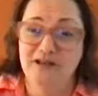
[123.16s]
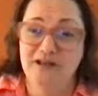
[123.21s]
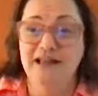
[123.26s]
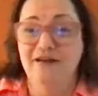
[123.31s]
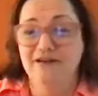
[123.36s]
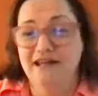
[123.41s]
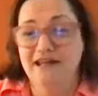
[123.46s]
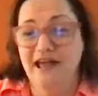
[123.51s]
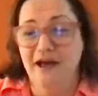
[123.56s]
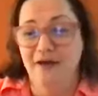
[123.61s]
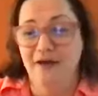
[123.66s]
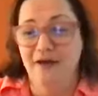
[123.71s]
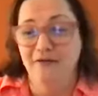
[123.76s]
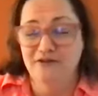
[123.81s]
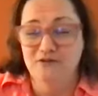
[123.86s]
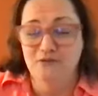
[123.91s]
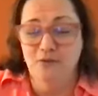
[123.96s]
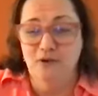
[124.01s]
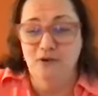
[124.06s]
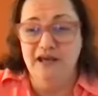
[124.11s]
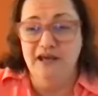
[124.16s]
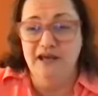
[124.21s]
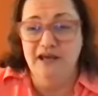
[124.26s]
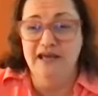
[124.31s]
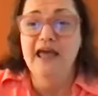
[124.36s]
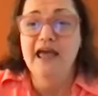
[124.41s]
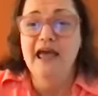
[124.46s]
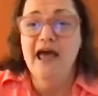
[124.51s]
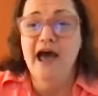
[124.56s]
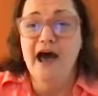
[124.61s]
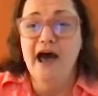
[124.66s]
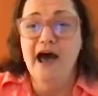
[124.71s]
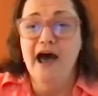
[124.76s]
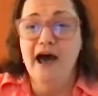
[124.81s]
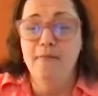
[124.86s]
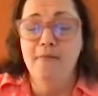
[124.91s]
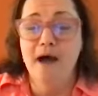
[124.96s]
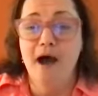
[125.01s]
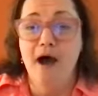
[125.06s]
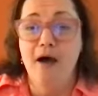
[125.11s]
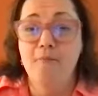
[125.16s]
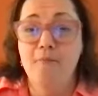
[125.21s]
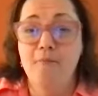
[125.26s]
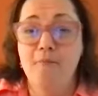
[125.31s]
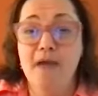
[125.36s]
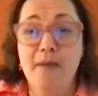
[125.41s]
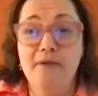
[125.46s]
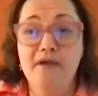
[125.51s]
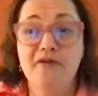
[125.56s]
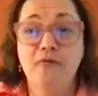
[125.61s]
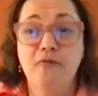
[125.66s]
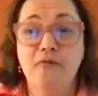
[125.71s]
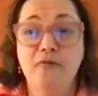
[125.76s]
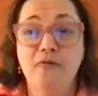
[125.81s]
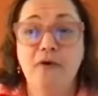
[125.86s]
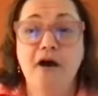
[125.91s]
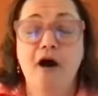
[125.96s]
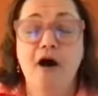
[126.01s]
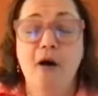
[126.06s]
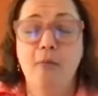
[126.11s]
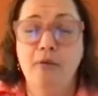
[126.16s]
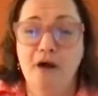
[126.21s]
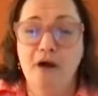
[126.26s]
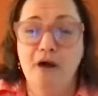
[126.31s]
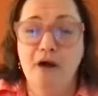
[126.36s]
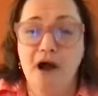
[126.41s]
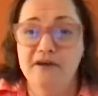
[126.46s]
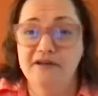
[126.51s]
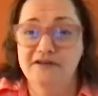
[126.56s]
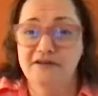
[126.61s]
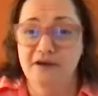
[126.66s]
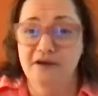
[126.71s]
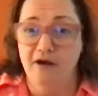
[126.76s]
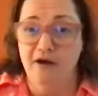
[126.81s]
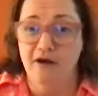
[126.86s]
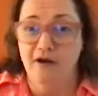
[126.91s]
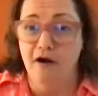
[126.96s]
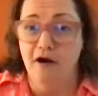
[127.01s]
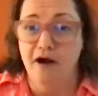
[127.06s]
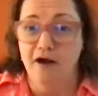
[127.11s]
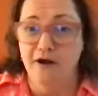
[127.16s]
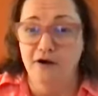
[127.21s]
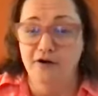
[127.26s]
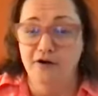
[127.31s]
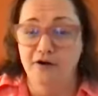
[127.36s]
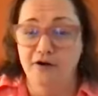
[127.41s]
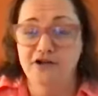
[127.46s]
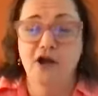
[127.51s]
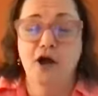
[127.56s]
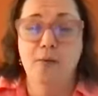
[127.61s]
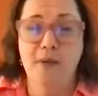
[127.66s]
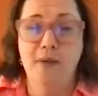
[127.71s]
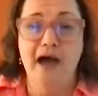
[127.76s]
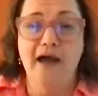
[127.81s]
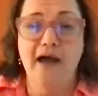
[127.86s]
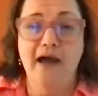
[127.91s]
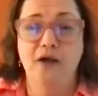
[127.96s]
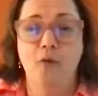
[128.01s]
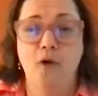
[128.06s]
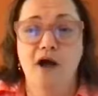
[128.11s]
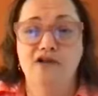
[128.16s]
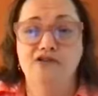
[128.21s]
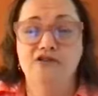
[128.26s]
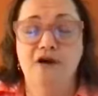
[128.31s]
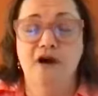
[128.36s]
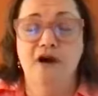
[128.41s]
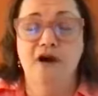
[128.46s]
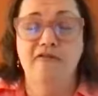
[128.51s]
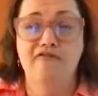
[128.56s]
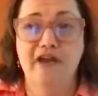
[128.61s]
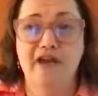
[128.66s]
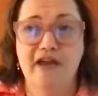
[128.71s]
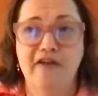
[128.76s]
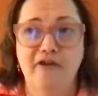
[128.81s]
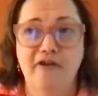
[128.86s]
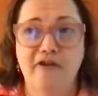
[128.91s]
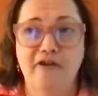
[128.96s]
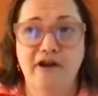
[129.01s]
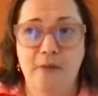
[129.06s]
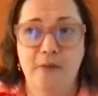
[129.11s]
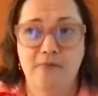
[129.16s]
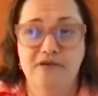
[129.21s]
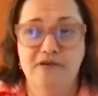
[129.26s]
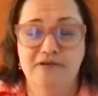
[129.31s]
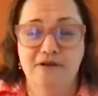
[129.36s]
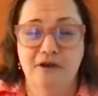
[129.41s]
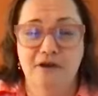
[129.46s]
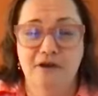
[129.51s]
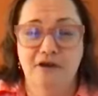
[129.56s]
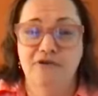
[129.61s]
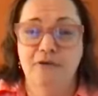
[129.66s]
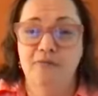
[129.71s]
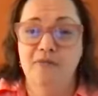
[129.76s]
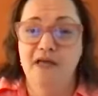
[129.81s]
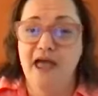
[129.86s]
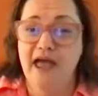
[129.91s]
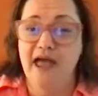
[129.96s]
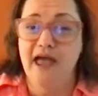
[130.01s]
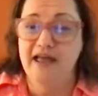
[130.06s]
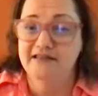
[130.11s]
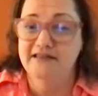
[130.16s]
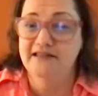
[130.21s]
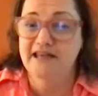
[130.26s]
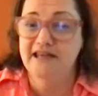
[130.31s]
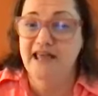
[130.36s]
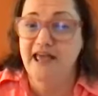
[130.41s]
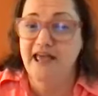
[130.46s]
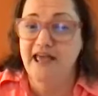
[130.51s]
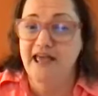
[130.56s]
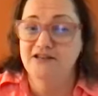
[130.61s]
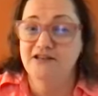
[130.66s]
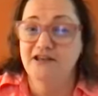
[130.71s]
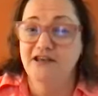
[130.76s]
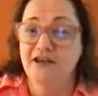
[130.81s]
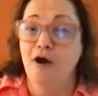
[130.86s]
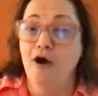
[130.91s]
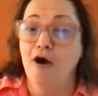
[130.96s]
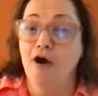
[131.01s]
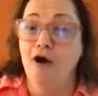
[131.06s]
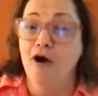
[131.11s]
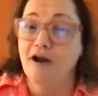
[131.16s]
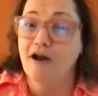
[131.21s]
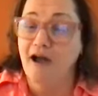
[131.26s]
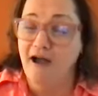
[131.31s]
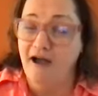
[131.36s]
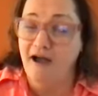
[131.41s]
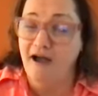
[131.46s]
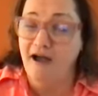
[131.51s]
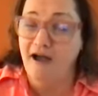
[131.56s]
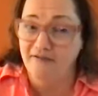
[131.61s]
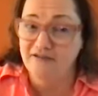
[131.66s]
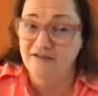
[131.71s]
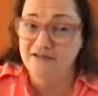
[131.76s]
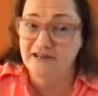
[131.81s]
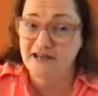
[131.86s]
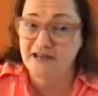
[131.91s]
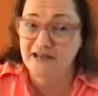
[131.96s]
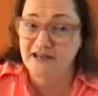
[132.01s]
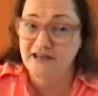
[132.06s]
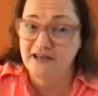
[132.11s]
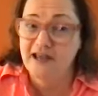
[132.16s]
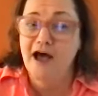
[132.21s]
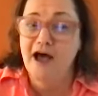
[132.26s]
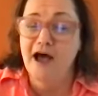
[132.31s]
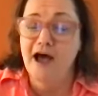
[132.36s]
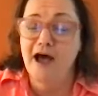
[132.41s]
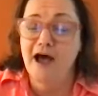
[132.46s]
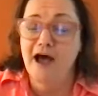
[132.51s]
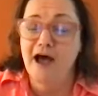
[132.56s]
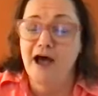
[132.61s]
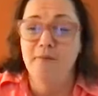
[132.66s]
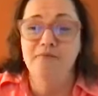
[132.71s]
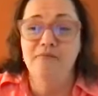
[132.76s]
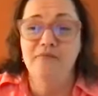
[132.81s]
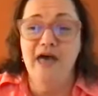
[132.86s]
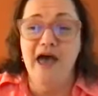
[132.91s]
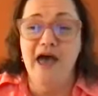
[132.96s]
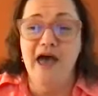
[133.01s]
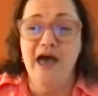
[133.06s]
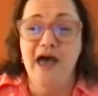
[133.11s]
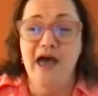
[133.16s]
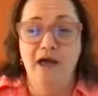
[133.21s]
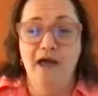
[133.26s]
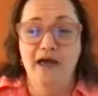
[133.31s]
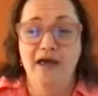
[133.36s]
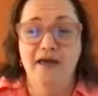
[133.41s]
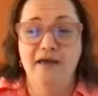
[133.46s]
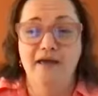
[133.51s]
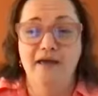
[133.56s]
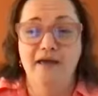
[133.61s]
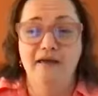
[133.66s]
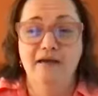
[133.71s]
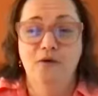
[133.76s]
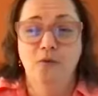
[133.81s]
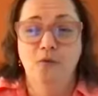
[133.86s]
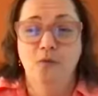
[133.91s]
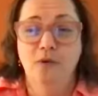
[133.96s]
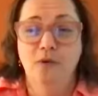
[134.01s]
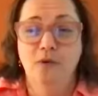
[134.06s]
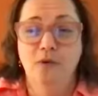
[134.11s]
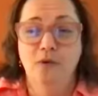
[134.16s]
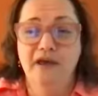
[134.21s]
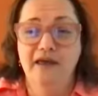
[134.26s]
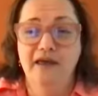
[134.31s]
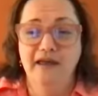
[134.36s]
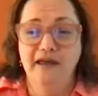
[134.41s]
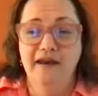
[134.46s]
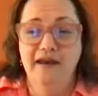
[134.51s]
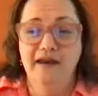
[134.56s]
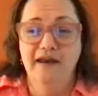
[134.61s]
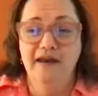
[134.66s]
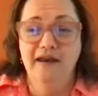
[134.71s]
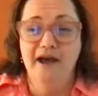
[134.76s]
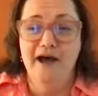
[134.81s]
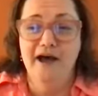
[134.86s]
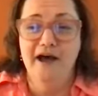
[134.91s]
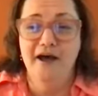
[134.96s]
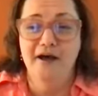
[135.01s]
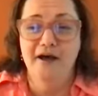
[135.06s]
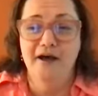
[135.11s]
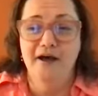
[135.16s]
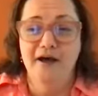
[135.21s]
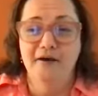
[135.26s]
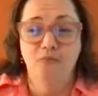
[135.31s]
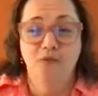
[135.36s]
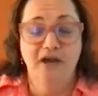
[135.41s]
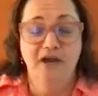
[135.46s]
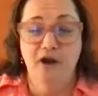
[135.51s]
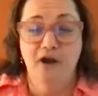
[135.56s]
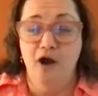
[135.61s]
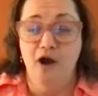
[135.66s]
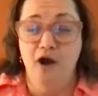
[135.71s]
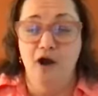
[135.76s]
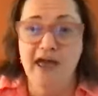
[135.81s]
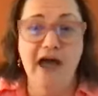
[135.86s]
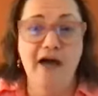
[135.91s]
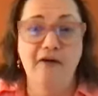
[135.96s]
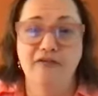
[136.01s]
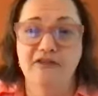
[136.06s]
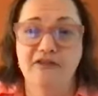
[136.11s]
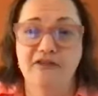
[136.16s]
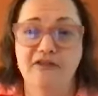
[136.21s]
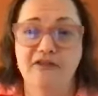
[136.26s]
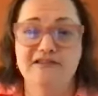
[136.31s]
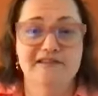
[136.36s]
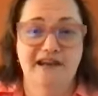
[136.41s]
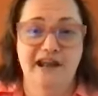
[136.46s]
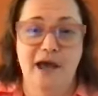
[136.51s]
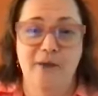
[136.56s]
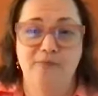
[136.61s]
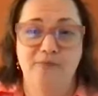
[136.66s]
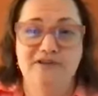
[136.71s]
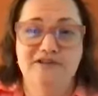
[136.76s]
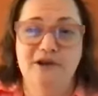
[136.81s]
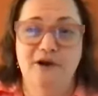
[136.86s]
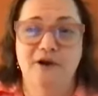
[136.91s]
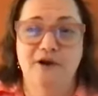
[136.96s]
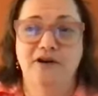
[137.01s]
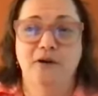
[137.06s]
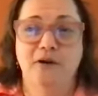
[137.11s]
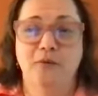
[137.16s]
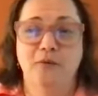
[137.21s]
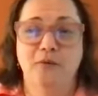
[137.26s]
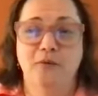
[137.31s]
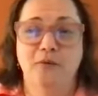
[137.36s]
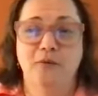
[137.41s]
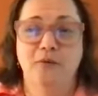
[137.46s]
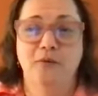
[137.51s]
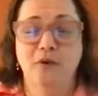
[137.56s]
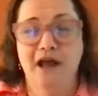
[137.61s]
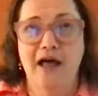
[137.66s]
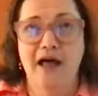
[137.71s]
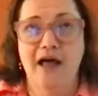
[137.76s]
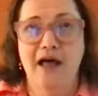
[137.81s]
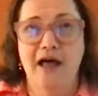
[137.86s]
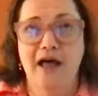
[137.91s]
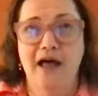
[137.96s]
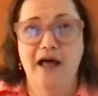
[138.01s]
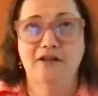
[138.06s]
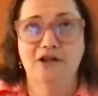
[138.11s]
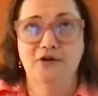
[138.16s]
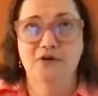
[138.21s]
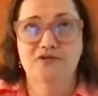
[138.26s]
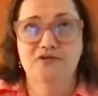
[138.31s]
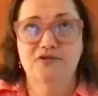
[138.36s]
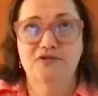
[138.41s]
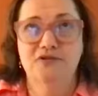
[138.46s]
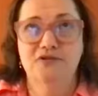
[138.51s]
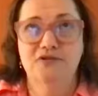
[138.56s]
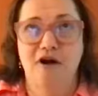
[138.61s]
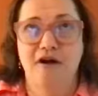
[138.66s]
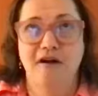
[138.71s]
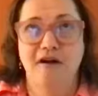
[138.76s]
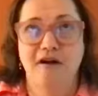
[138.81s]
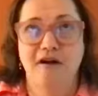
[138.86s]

be allowed to count this week. Um, maybe if we all promise on our honor to go back and watch our favorite episode from the NCHE archives, um, that way we can uh, we can all count this as an episode, and we will not lose